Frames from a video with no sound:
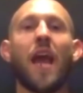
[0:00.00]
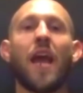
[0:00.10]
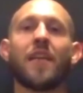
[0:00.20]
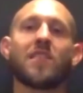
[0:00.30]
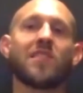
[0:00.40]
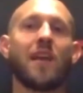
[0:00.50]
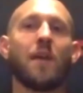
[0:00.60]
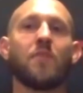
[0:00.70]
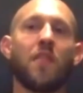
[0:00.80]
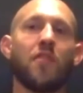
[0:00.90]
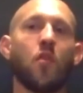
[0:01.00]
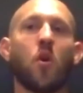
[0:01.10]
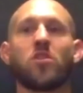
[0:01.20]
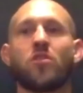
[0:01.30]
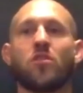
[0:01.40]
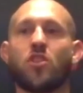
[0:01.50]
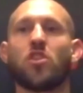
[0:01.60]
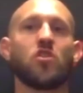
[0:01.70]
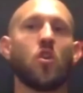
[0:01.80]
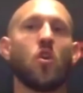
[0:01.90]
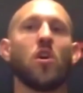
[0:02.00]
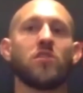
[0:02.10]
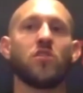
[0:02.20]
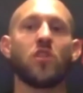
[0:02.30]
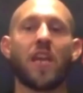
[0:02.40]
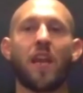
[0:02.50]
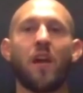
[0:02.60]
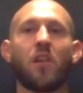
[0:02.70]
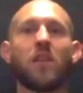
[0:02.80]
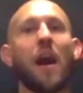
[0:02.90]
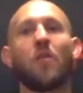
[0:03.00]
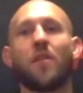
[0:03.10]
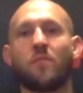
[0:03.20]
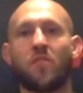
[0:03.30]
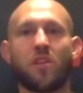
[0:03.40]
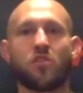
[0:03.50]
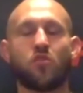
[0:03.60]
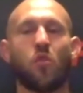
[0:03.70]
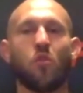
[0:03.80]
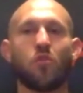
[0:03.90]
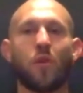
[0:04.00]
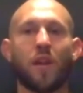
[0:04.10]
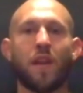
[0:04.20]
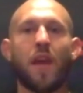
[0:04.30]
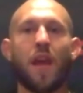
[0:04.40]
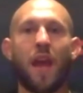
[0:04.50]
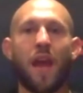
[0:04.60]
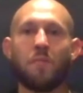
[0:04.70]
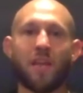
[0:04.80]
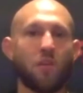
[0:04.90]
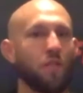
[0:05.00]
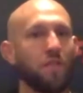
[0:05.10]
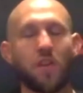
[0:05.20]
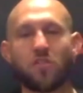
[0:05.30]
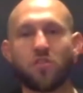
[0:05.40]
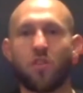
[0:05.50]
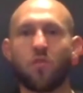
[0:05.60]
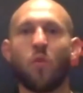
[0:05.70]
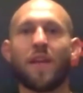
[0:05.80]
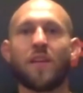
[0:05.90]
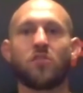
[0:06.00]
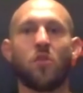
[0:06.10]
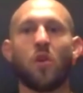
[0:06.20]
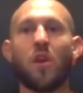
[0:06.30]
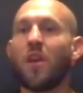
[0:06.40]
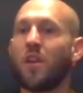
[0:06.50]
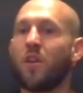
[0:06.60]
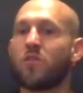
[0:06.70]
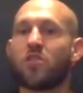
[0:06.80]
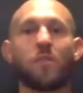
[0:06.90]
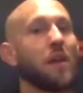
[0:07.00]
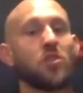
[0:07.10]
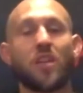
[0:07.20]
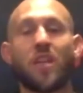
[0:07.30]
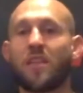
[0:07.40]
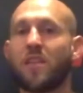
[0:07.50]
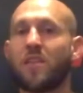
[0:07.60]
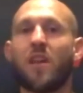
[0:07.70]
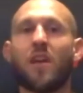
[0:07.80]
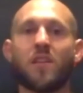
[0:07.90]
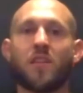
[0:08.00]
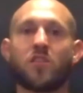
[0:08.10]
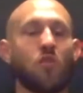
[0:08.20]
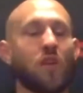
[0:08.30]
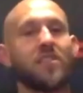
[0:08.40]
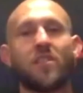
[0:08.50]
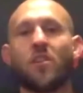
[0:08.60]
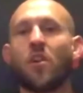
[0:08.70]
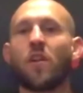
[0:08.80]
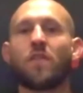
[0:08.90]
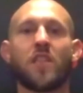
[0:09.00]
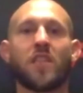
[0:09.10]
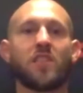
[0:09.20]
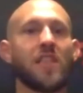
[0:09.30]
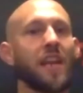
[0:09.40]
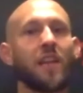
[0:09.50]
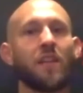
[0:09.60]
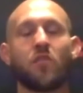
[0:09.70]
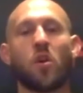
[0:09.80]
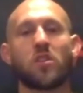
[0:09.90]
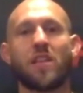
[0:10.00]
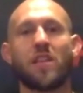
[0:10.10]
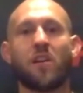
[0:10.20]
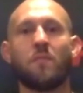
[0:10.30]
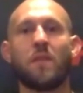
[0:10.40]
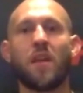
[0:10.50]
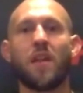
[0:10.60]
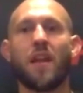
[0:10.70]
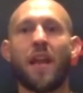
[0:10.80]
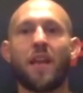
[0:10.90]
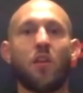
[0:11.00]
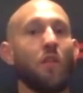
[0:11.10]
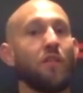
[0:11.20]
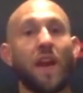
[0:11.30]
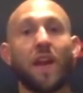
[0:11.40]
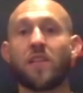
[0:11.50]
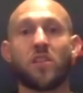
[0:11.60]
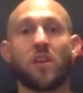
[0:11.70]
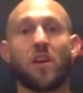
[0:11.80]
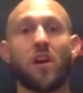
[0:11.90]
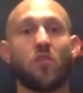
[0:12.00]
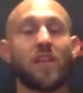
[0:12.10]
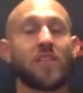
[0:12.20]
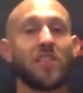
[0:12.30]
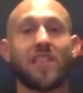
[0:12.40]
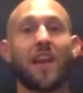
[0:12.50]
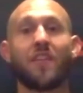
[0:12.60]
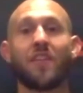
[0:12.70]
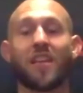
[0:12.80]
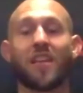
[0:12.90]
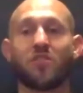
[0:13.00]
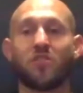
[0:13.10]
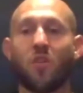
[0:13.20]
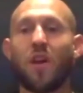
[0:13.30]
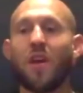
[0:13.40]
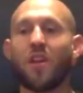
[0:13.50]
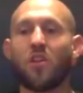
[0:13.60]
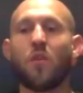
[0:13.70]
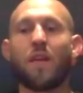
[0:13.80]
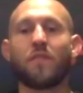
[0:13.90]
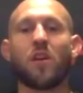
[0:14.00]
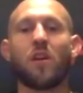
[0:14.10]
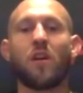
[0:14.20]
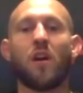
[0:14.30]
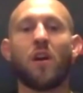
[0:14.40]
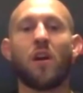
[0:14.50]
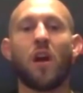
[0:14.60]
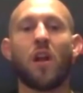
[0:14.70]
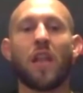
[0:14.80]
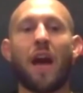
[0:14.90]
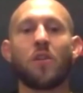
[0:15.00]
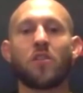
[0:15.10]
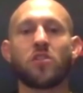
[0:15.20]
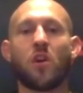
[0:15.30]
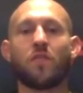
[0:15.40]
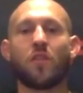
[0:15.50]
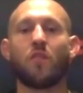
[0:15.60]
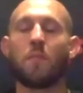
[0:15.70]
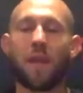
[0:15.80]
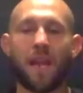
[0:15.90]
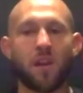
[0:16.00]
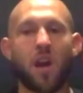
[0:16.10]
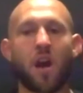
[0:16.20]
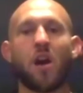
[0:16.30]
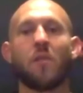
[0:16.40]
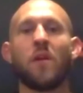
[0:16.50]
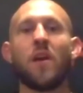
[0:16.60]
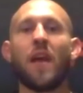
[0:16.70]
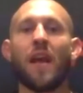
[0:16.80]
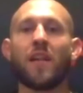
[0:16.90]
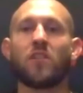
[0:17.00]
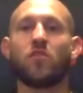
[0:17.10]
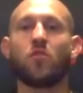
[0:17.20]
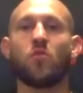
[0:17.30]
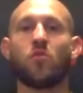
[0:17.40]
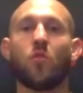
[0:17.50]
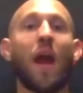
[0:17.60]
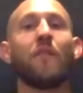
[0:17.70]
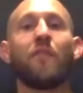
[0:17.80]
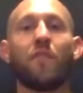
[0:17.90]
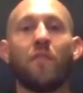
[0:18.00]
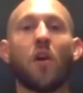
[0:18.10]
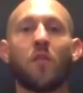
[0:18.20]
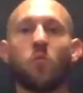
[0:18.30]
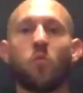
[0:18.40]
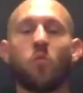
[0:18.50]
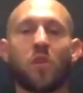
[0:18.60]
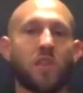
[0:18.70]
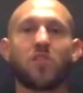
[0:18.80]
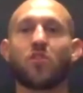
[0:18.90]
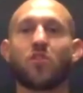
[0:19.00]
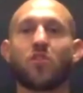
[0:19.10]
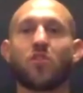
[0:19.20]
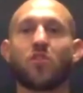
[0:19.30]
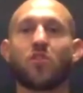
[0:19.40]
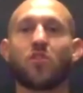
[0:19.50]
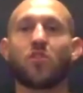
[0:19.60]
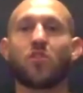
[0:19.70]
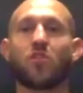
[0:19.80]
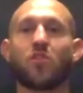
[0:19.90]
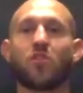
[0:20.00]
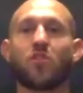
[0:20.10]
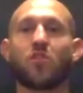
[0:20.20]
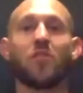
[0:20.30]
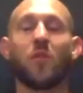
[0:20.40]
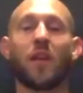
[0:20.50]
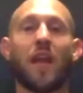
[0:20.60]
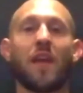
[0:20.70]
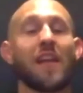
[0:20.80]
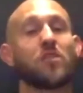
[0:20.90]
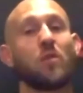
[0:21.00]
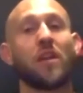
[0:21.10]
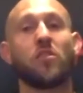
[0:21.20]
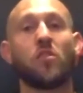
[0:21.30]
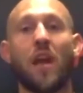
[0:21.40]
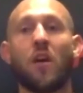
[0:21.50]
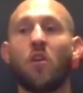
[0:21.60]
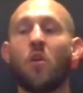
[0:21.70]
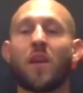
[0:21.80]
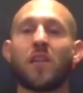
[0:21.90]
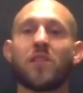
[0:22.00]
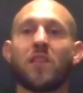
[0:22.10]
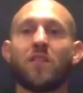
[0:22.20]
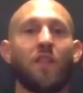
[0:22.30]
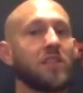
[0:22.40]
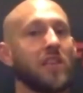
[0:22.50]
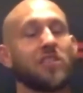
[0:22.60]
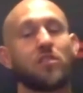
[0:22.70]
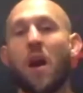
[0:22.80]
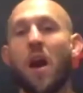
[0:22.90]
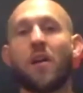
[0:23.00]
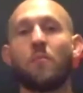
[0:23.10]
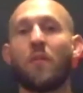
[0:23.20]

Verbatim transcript: and accept that thoughts are just thoughts. You can't allow them to control you and and make you feel certain ways. So you know sometimes you get these these crazy nerves and these negative thoughts that come in, and, and you know fighting's a, a, crazy scary thing. So you have to uh, allow yourself to remain calm and to to have fun with this crazy thing that you're about to do. And and that's what I do now. Going into these fights, I smile